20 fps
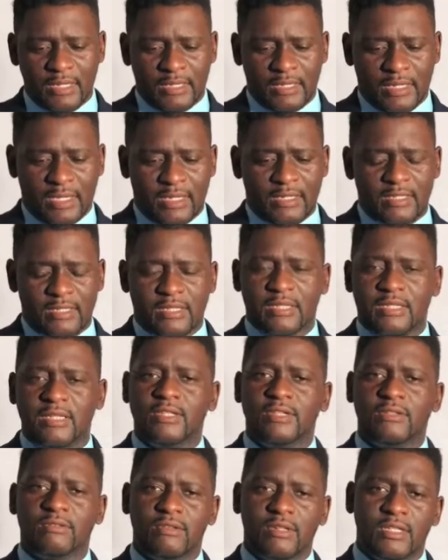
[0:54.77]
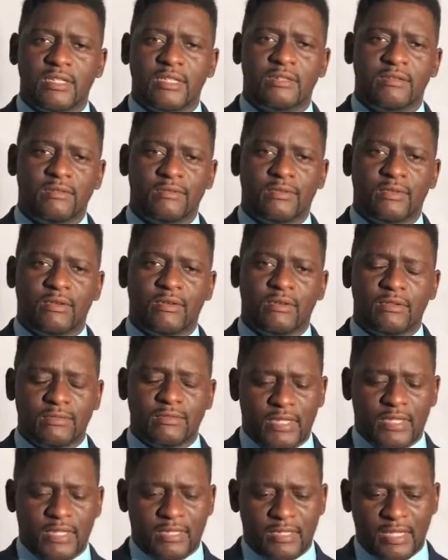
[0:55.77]
that is literally
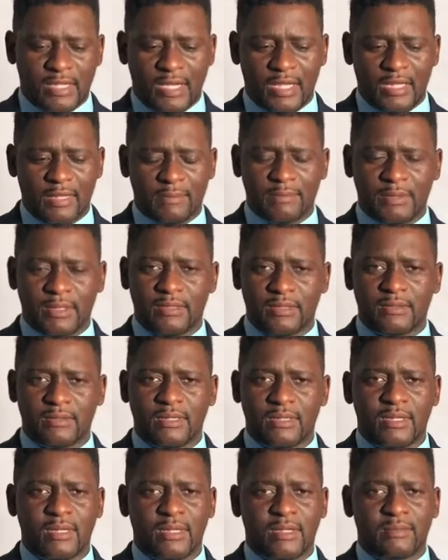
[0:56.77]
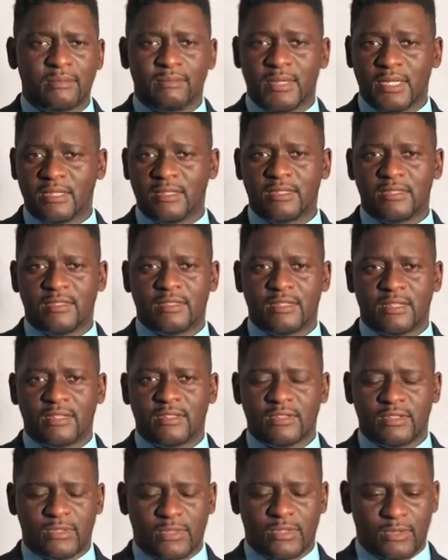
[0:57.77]
involved in helping
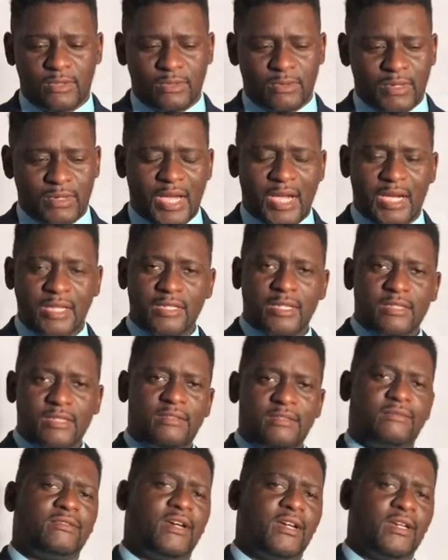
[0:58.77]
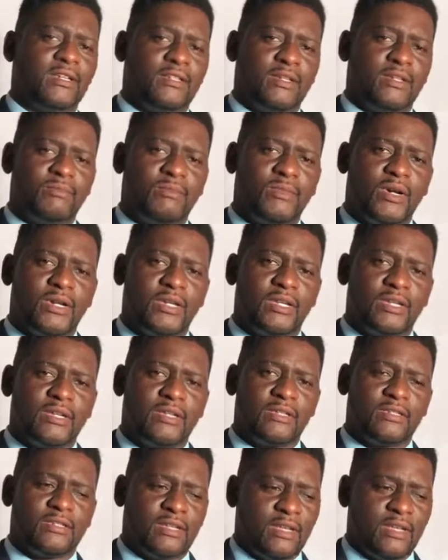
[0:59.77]
businesses to identify their
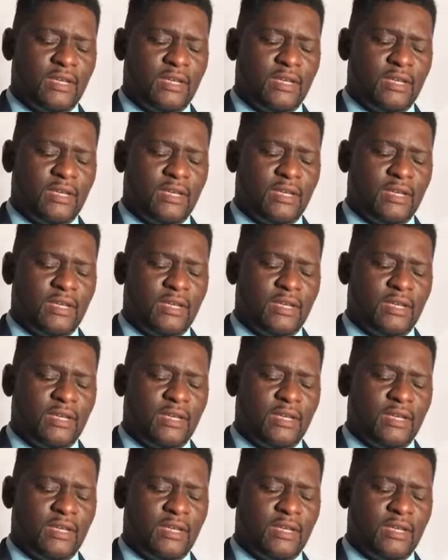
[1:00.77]
market,